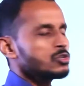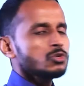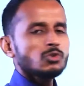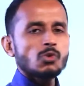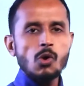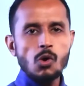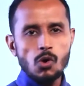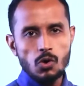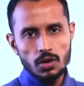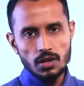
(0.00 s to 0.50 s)
to
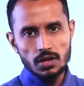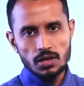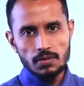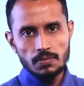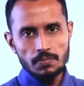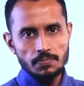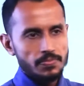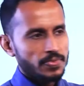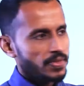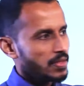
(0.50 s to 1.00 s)
all.
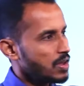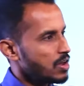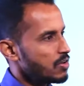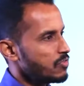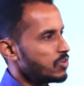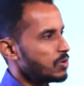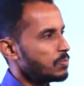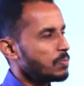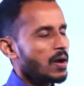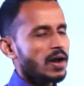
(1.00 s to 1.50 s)

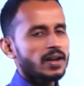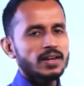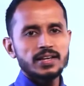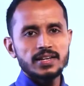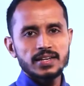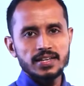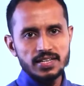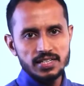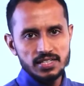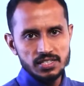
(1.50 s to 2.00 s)
Everybody
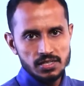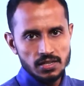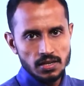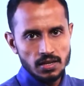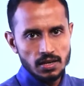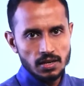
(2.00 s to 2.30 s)
needs